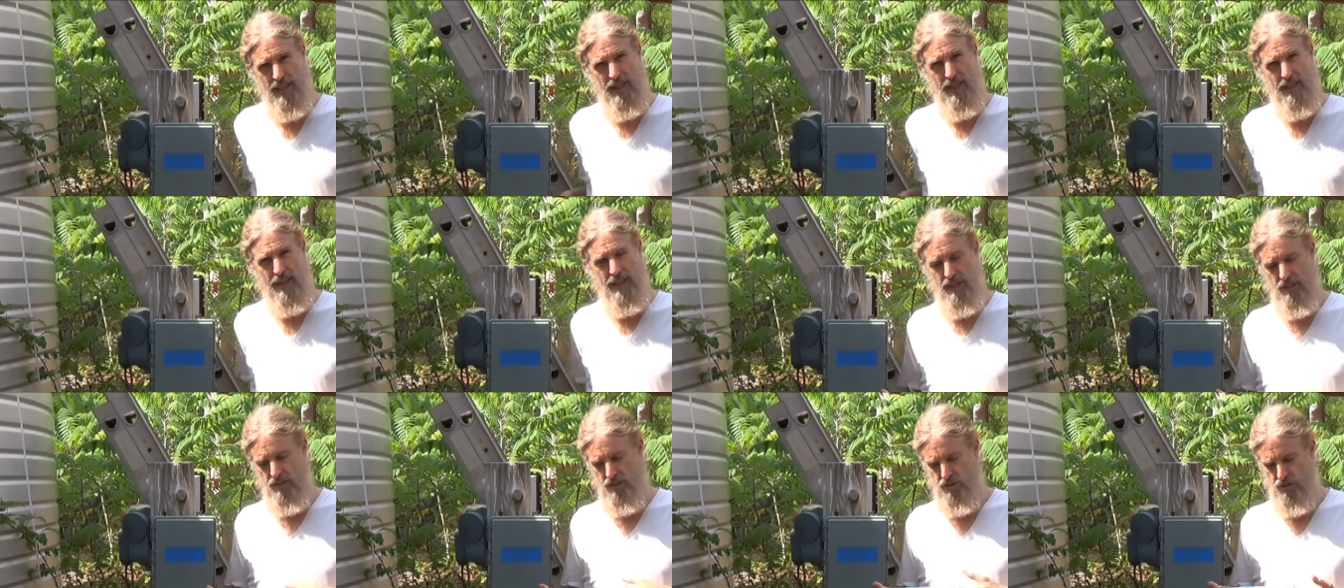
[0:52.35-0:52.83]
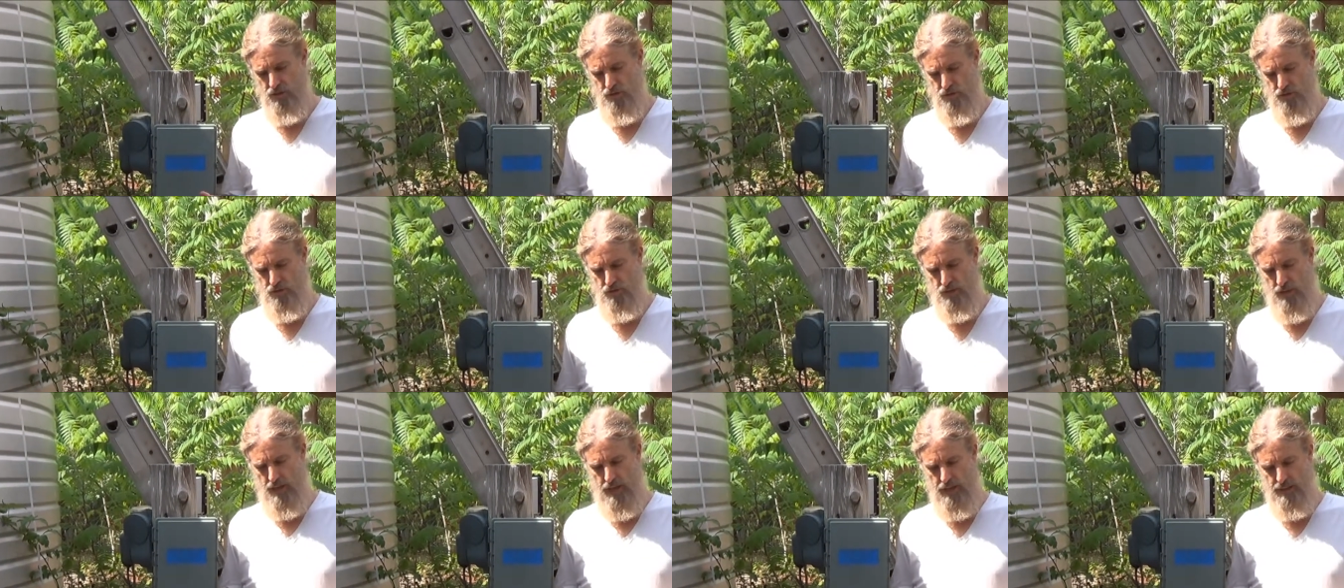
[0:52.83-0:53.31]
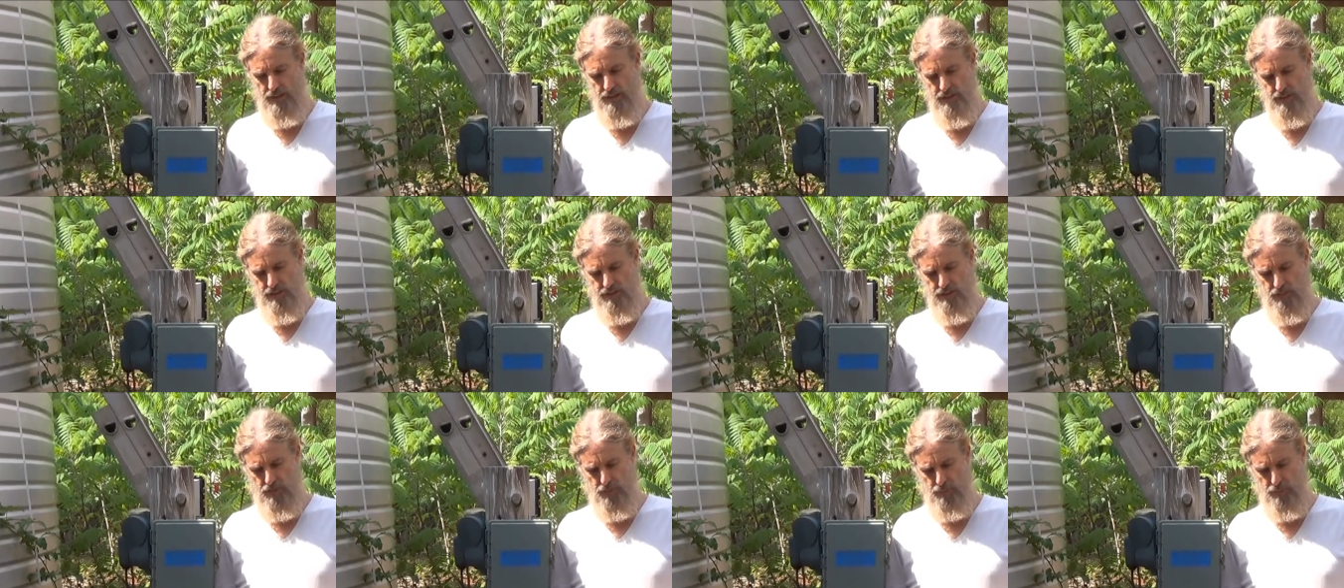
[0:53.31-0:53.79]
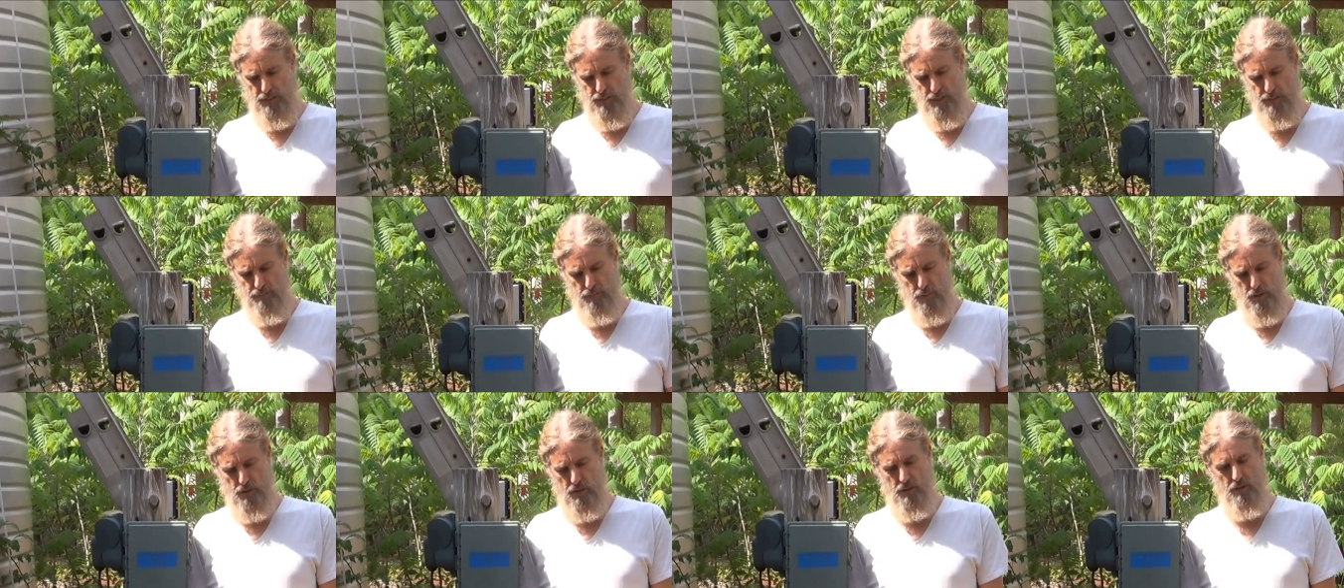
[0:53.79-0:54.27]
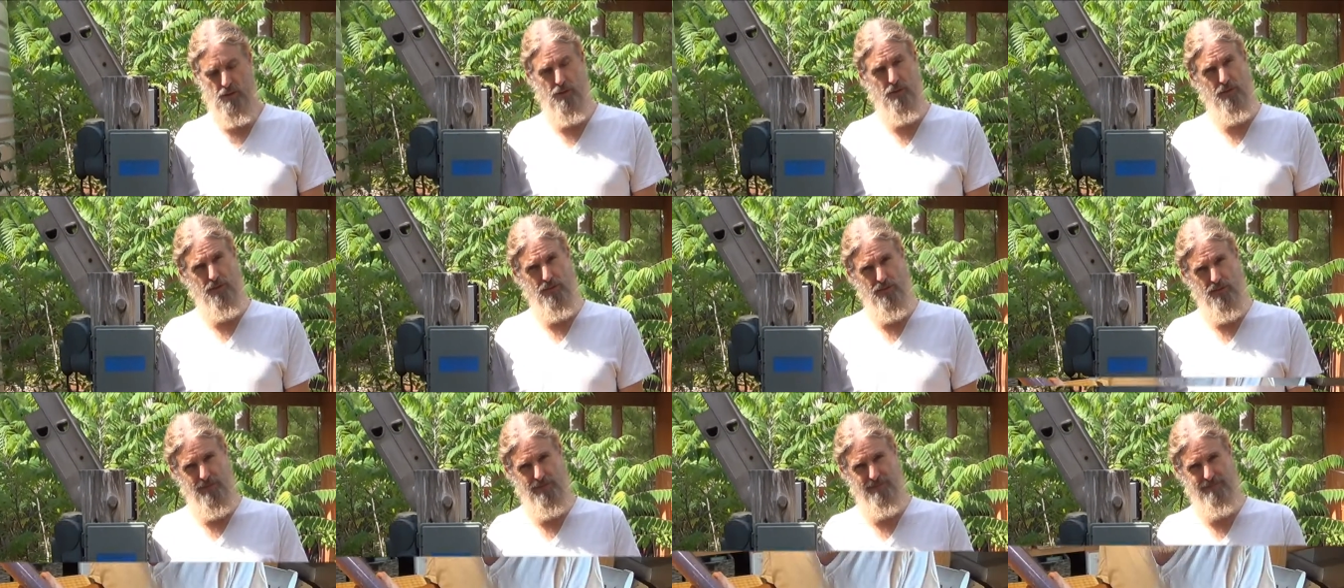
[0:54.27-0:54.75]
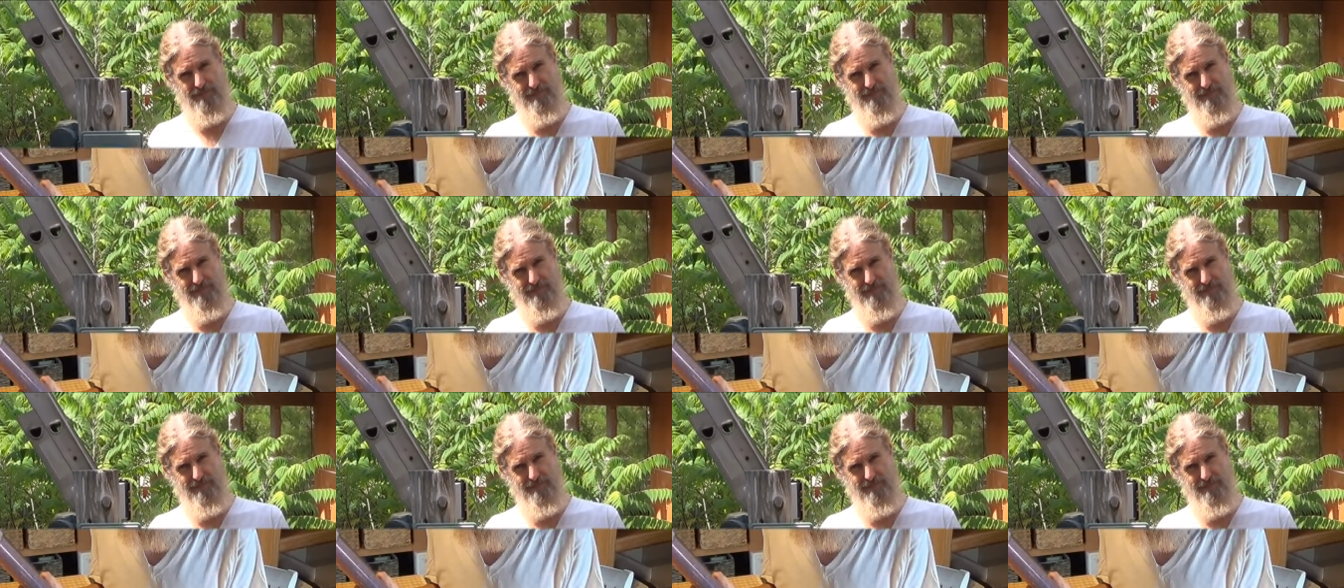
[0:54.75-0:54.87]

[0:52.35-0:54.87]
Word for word: and dry these little pink balls.